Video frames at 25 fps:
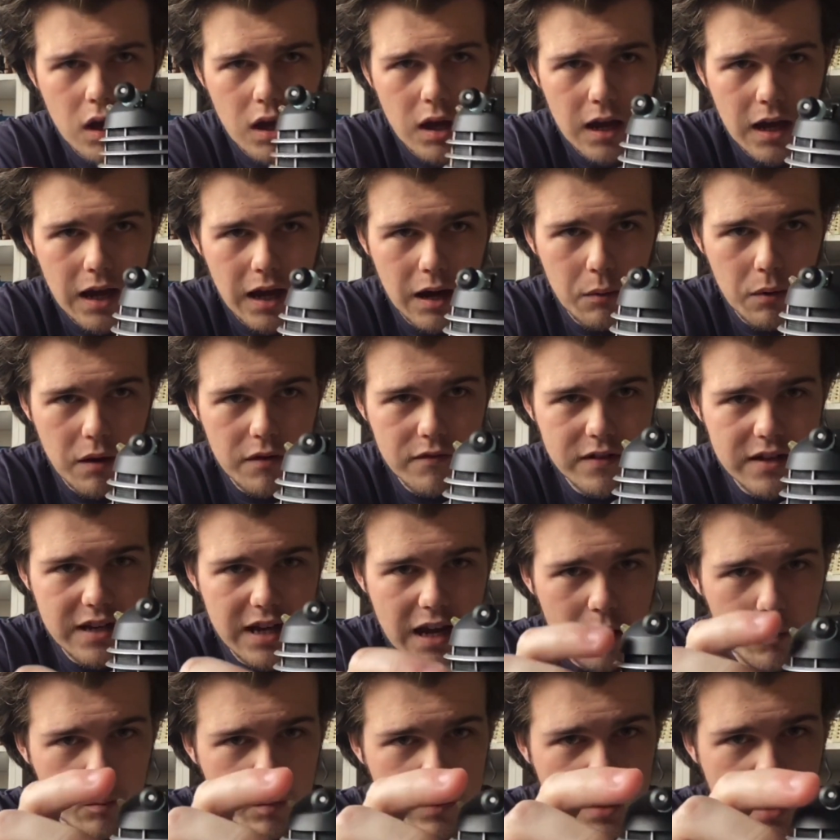However, now
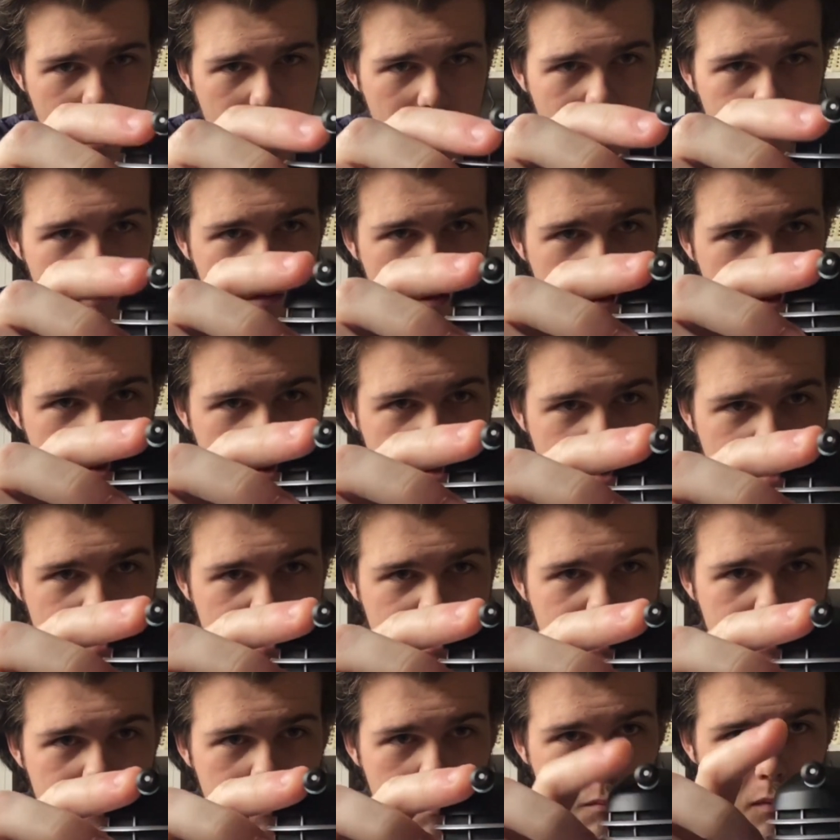we have the
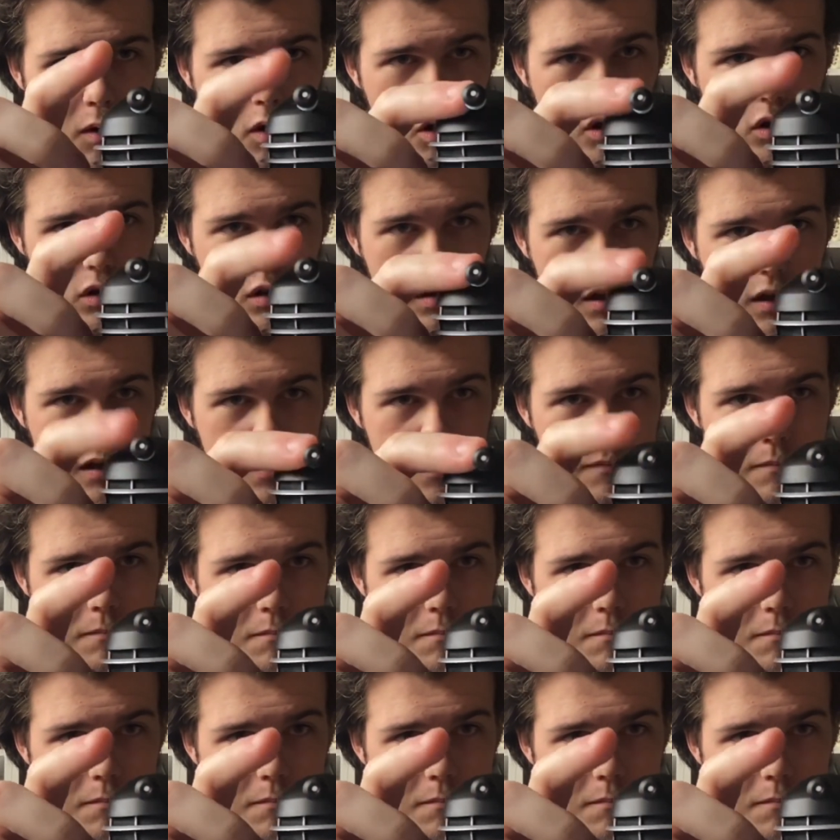smaller